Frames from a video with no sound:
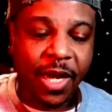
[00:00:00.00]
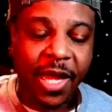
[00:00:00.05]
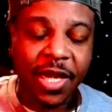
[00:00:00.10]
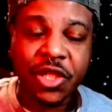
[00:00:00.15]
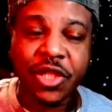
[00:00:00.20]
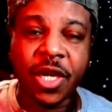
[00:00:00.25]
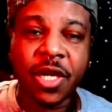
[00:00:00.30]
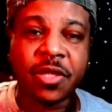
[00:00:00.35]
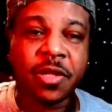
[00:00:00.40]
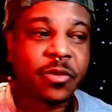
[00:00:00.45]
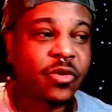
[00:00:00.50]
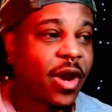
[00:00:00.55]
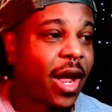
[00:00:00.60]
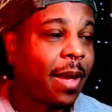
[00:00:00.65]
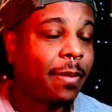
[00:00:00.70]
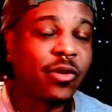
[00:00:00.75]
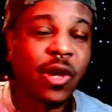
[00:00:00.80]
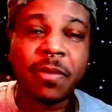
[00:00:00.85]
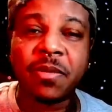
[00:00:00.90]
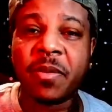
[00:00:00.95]
like, share,
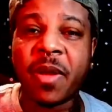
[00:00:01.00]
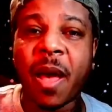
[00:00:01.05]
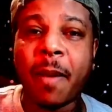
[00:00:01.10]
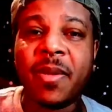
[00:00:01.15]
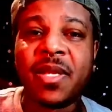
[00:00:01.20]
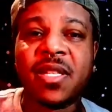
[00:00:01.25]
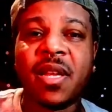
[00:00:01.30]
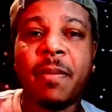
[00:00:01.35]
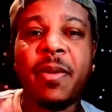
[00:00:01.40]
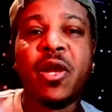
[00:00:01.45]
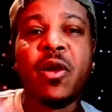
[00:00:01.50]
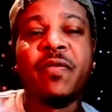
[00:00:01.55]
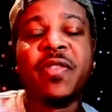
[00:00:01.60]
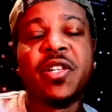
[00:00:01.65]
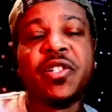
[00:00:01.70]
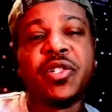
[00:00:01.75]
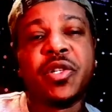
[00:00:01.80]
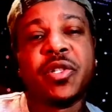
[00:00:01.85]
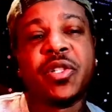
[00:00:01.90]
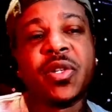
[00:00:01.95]
subscribe, drop some comments. Let me know
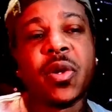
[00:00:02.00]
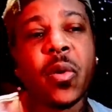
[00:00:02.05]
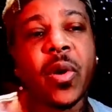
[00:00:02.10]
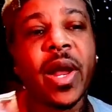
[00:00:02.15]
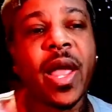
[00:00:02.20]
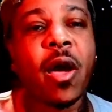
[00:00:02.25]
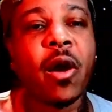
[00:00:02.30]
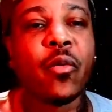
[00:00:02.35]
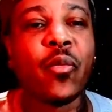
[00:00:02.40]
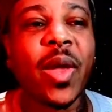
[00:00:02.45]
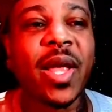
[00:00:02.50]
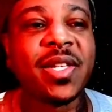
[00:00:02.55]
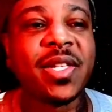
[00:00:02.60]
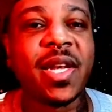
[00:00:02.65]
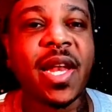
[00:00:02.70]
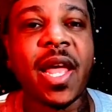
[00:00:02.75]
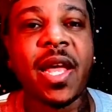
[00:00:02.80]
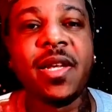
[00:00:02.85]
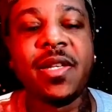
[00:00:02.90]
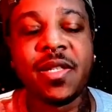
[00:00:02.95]
if this is your story, how it
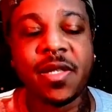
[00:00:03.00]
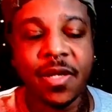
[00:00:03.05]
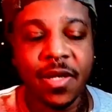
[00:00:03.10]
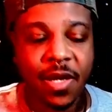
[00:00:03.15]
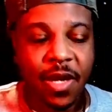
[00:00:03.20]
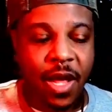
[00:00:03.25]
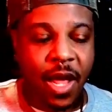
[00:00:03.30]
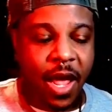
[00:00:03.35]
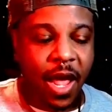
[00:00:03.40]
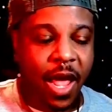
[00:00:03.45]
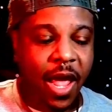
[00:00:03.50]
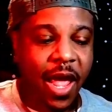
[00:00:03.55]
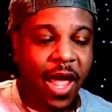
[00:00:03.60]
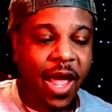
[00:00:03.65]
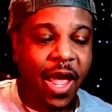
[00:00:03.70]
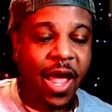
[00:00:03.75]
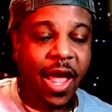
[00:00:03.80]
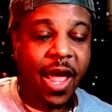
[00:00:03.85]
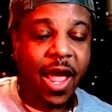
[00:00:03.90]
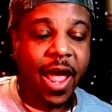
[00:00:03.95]
resonates.
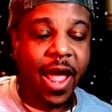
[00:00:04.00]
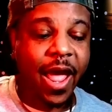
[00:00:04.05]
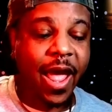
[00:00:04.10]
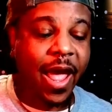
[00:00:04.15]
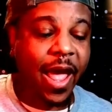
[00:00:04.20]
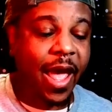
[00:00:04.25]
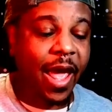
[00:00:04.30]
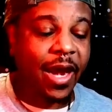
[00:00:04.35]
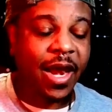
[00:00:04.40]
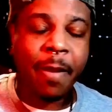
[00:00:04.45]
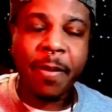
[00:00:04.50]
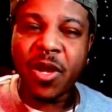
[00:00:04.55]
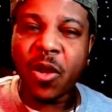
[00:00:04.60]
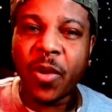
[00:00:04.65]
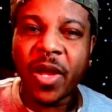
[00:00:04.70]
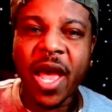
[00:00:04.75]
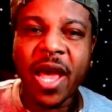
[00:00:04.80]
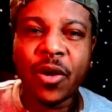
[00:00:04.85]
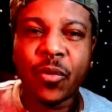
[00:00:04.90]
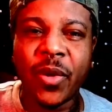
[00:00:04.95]
And let me
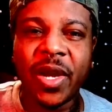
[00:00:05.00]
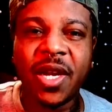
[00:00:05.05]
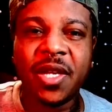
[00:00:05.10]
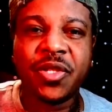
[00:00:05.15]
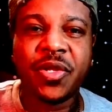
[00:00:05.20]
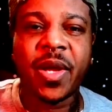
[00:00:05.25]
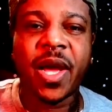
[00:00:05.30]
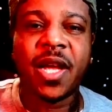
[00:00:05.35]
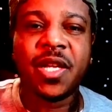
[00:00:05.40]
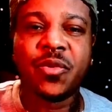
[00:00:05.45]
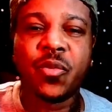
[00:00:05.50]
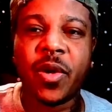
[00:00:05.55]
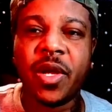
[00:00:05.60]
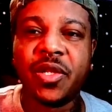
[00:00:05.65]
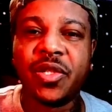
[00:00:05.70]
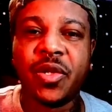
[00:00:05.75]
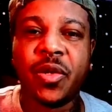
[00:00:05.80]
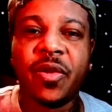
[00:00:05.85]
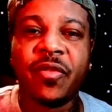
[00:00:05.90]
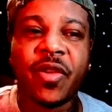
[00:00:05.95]
know what kind of readings you guys
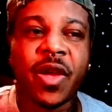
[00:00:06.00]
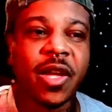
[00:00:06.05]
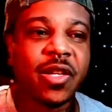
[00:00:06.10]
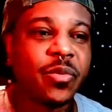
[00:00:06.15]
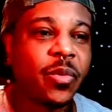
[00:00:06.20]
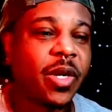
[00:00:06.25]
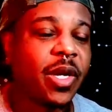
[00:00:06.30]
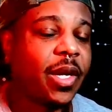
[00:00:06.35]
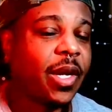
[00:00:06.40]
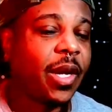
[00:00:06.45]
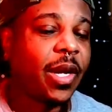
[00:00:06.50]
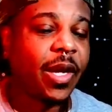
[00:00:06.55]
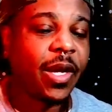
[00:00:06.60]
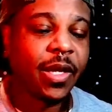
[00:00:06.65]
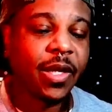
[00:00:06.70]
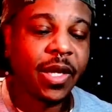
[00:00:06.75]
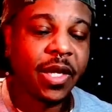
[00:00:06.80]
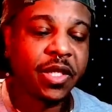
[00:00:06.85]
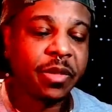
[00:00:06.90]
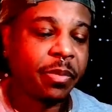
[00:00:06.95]
want too. If you guys want to
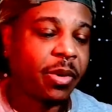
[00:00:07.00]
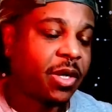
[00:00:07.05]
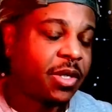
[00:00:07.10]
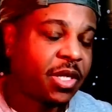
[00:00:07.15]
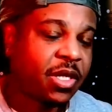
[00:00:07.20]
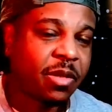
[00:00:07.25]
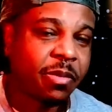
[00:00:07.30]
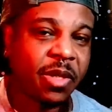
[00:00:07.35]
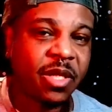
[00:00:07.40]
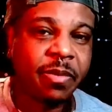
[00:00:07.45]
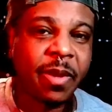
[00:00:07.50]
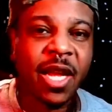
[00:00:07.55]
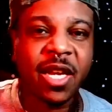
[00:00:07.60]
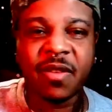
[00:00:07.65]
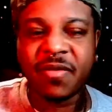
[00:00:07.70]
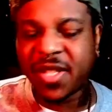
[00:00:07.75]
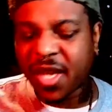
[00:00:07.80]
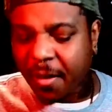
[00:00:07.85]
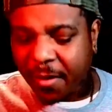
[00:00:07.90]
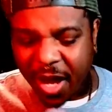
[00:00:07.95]
uh, look at your person's
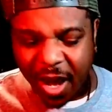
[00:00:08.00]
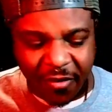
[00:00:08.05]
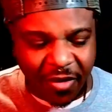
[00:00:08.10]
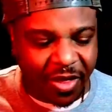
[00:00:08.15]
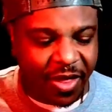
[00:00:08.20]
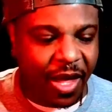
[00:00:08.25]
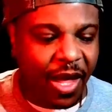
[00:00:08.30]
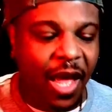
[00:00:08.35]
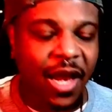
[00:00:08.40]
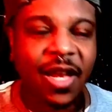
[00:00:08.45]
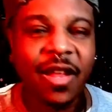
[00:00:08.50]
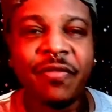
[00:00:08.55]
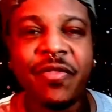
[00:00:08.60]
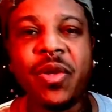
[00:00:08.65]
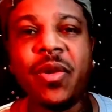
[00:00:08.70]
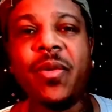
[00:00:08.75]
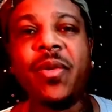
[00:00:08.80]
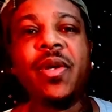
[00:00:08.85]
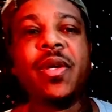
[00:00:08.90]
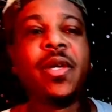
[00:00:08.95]
perspective, tell me everything. I
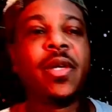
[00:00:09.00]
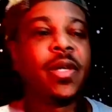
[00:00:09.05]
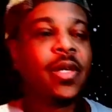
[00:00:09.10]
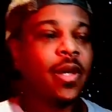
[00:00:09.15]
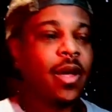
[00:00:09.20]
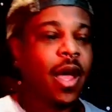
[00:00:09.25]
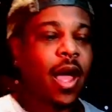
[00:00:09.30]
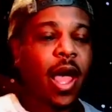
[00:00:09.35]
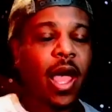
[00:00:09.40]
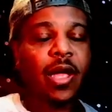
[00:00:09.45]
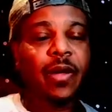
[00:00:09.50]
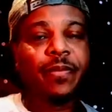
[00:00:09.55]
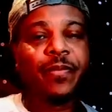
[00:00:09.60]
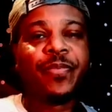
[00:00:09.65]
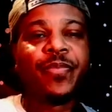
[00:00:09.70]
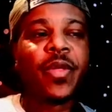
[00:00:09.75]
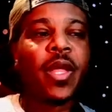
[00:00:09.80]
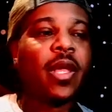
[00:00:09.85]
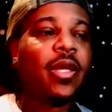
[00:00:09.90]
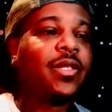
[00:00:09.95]
love you. All right.
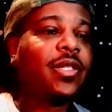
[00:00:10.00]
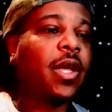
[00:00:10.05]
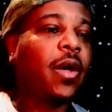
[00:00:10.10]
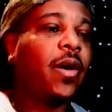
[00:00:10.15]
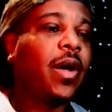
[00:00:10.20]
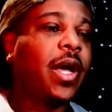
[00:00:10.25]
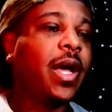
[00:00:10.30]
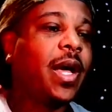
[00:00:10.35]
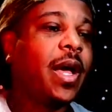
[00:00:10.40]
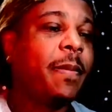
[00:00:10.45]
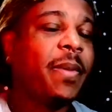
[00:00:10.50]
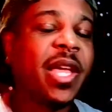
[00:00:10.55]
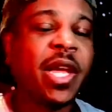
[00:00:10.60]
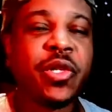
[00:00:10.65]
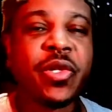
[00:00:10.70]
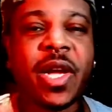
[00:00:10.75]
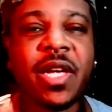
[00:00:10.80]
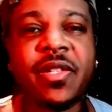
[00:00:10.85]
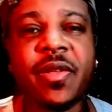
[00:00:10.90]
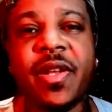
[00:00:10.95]
So uh, I'm going to
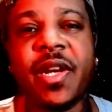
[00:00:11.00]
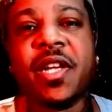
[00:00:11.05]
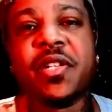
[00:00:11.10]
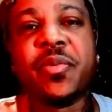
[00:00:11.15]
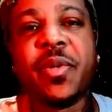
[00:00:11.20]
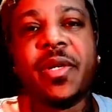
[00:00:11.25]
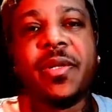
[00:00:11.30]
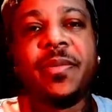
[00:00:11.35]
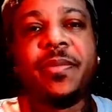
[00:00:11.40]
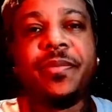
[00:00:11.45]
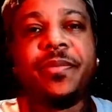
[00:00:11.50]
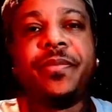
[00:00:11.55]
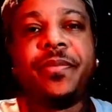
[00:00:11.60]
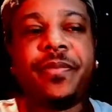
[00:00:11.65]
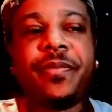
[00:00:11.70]
catch you guys on the next one.